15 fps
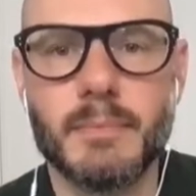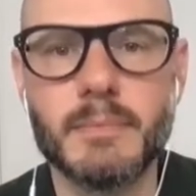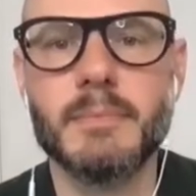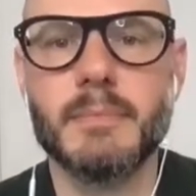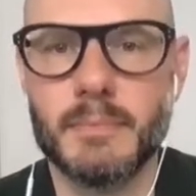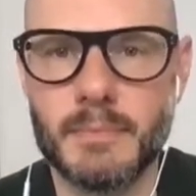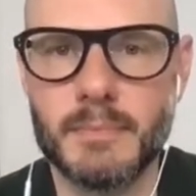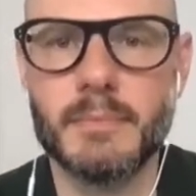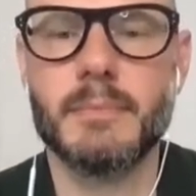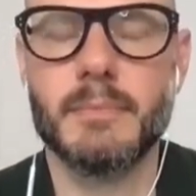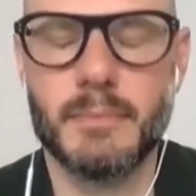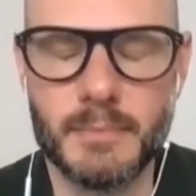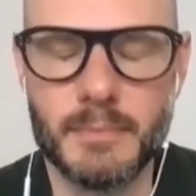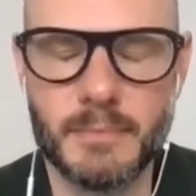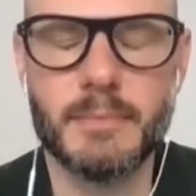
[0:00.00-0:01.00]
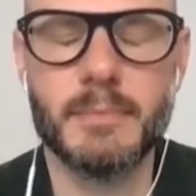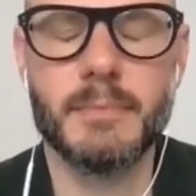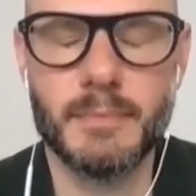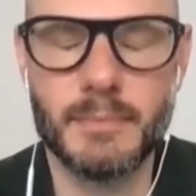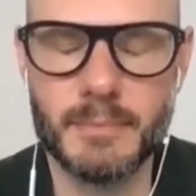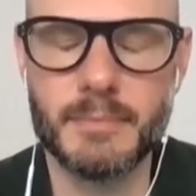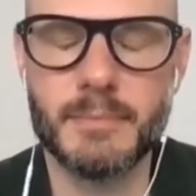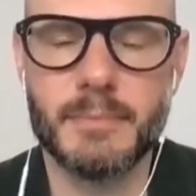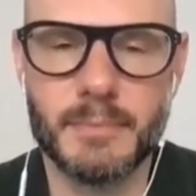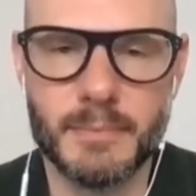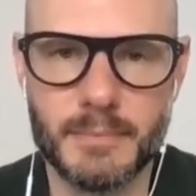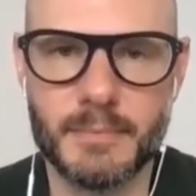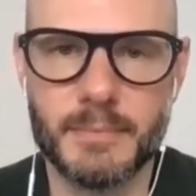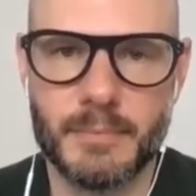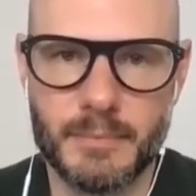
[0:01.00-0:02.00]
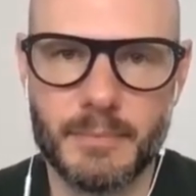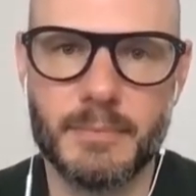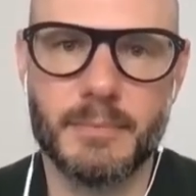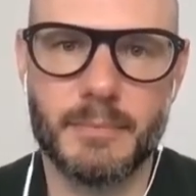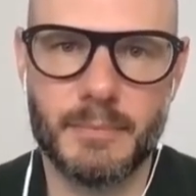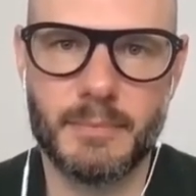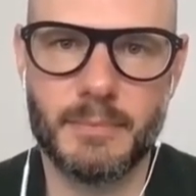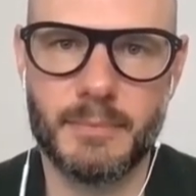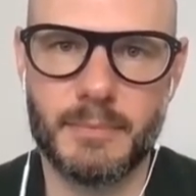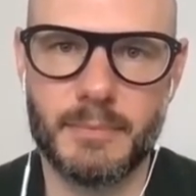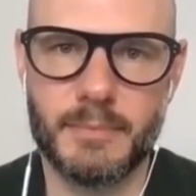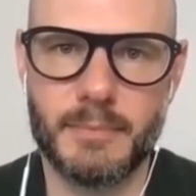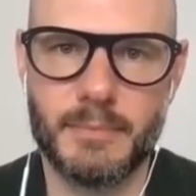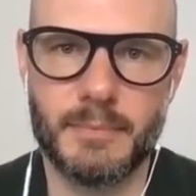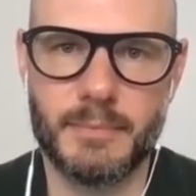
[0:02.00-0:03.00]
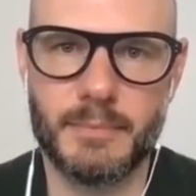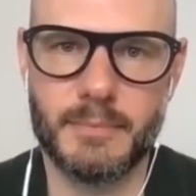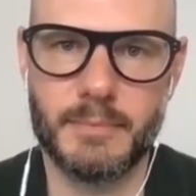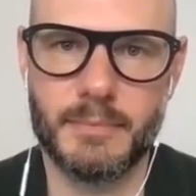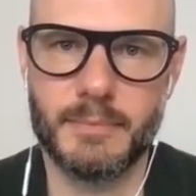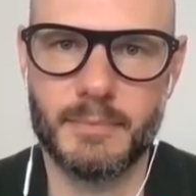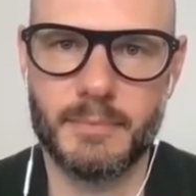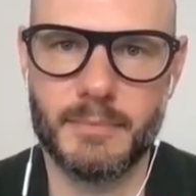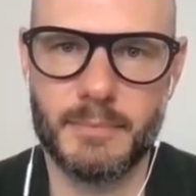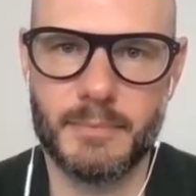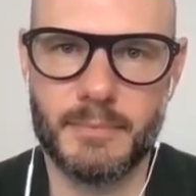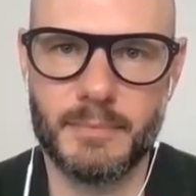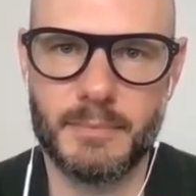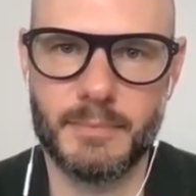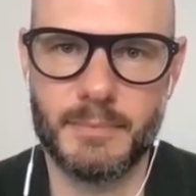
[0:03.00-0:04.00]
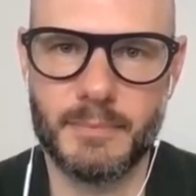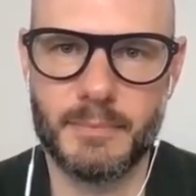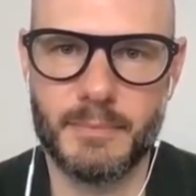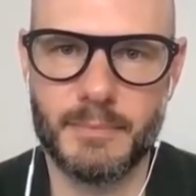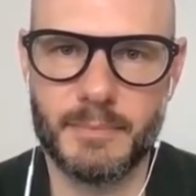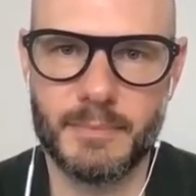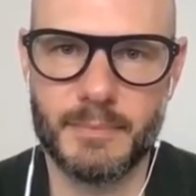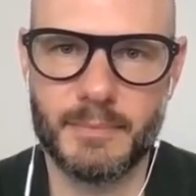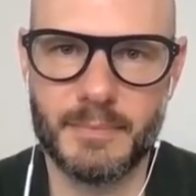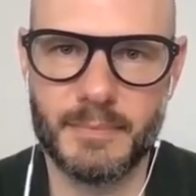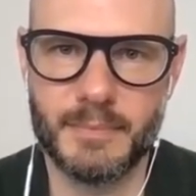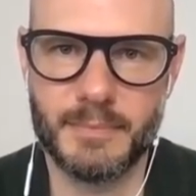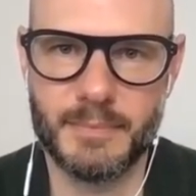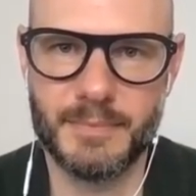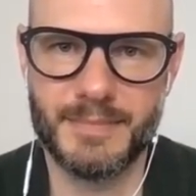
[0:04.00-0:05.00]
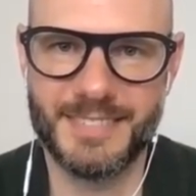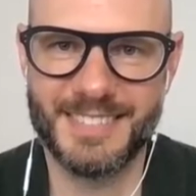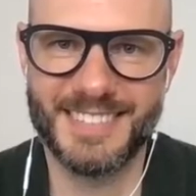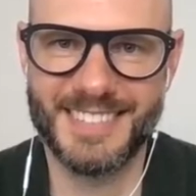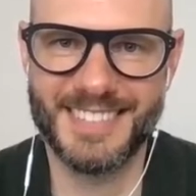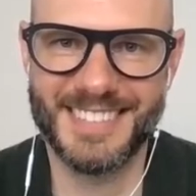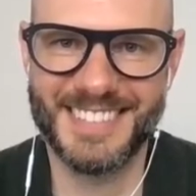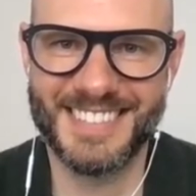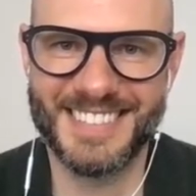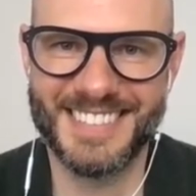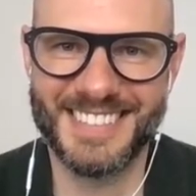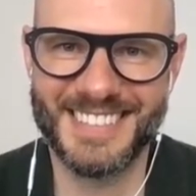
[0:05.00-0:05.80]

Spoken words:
The person shown says nothing.